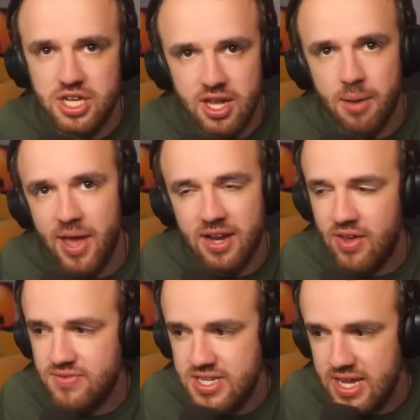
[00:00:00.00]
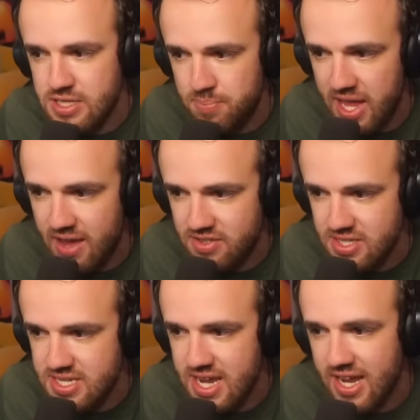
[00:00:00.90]
come out of FCSB after the
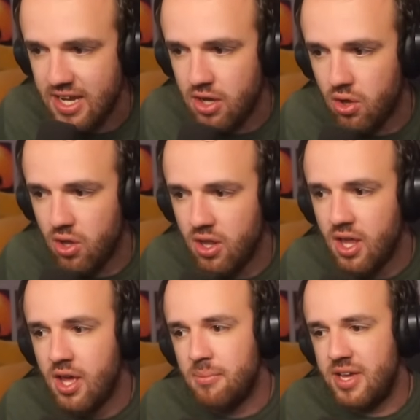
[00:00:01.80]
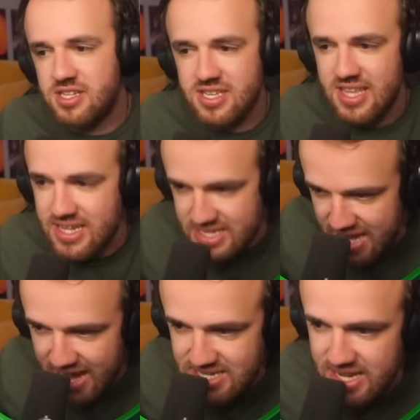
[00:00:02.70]
second goal, because it's the
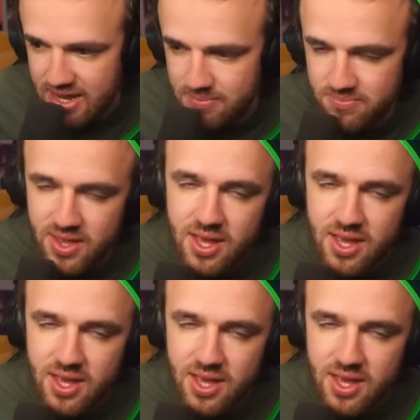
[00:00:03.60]
exact same